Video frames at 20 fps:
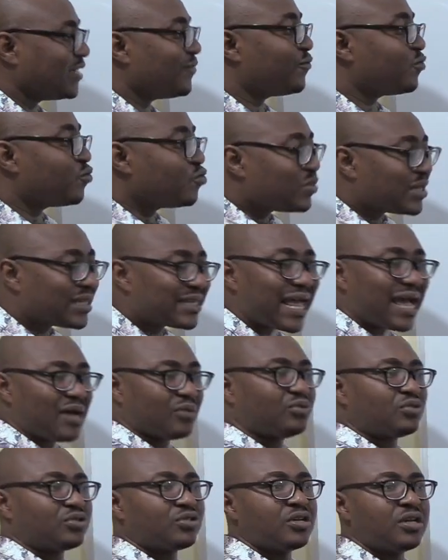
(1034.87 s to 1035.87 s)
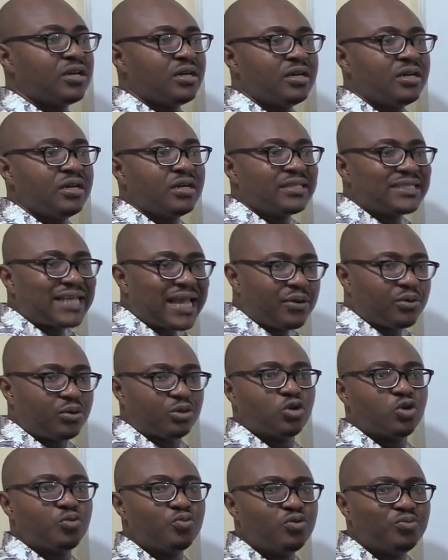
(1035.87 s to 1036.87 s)
even without
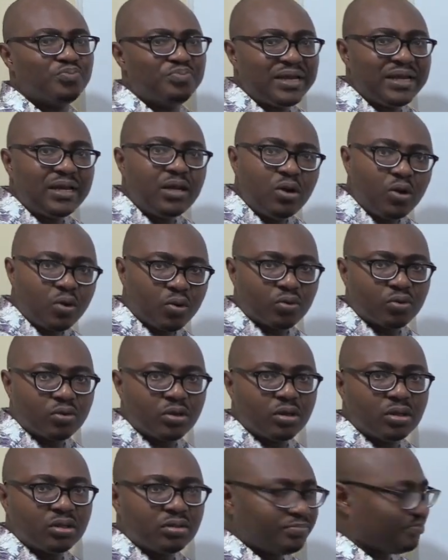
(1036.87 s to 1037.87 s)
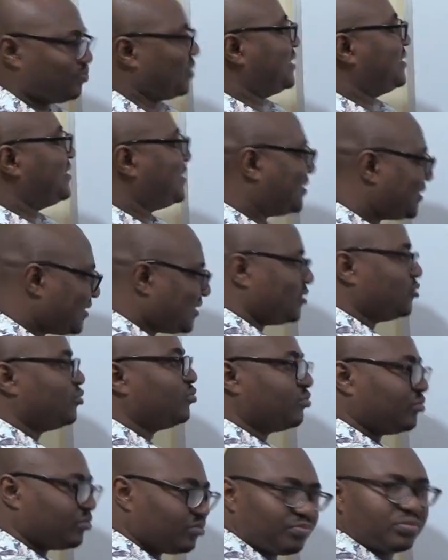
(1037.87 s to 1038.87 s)
thyroid hormone being low, but it's
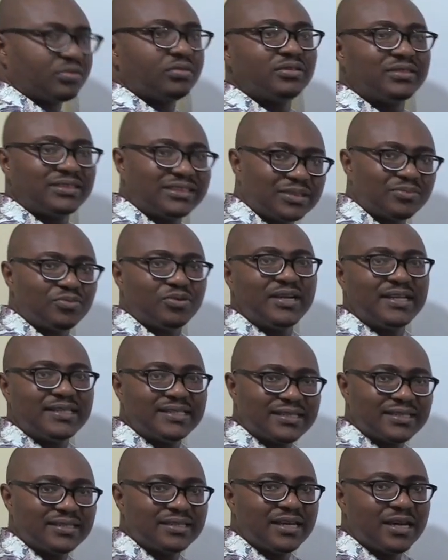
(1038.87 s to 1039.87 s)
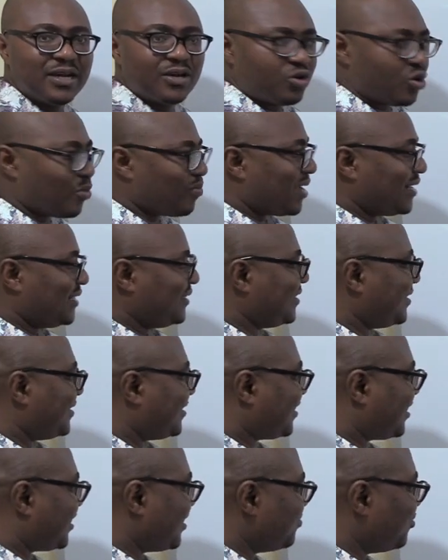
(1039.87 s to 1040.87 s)
still stimulating. Normally the
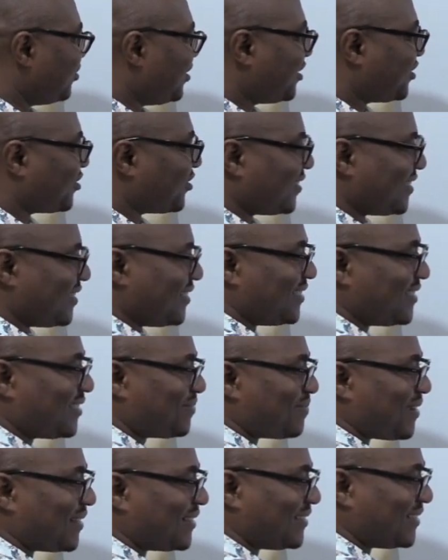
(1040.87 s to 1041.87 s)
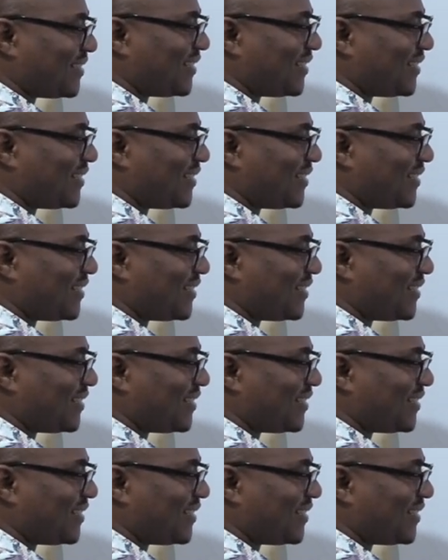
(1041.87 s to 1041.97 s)
stimulation in this part is